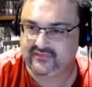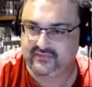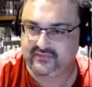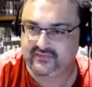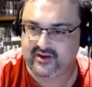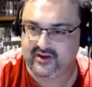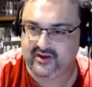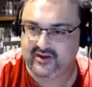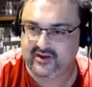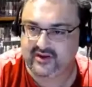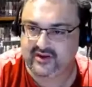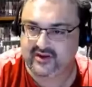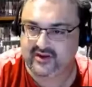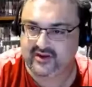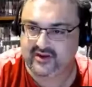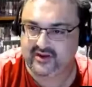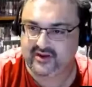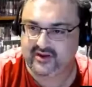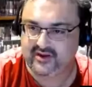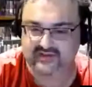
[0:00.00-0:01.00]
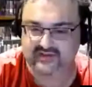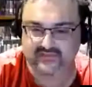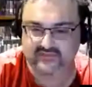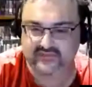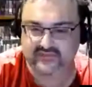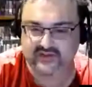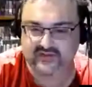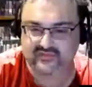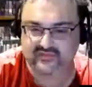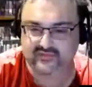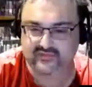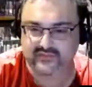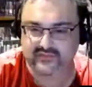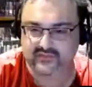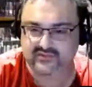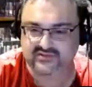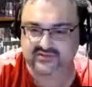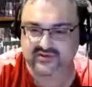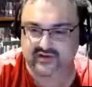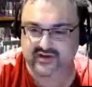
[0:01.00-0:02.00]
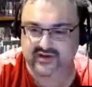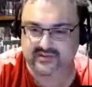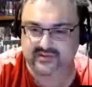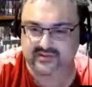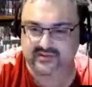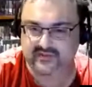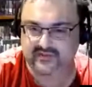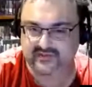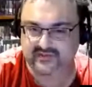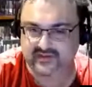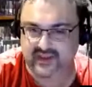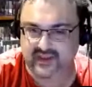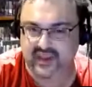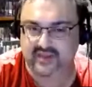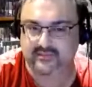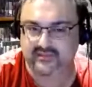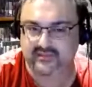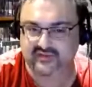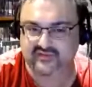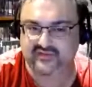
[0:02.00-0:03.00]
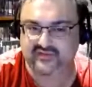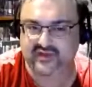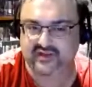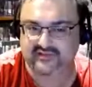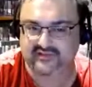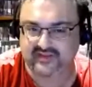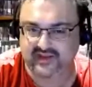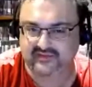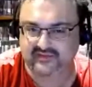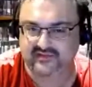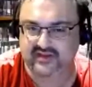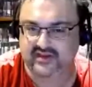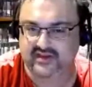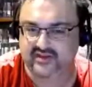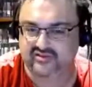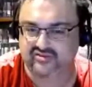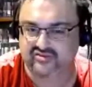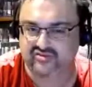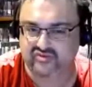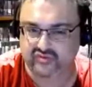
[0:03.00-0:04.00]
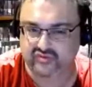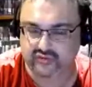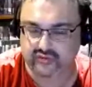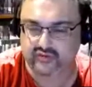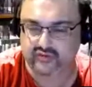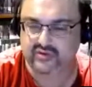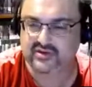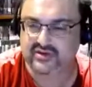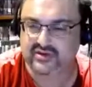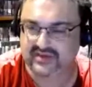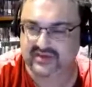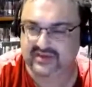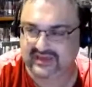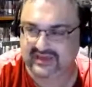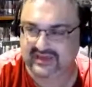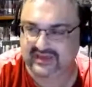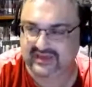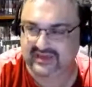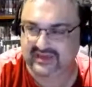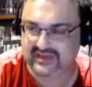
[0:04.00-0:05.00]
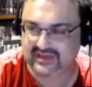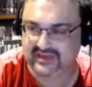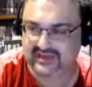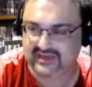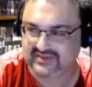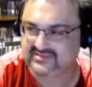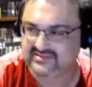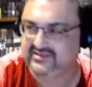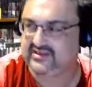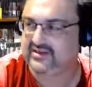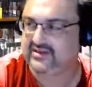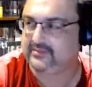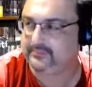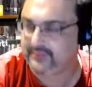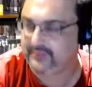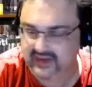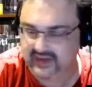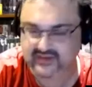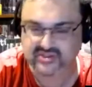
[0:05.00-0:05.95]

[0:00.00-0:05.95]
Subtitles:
I don't know what half of these reviewers are on about. This game is fantastic. It's true classic Banjo.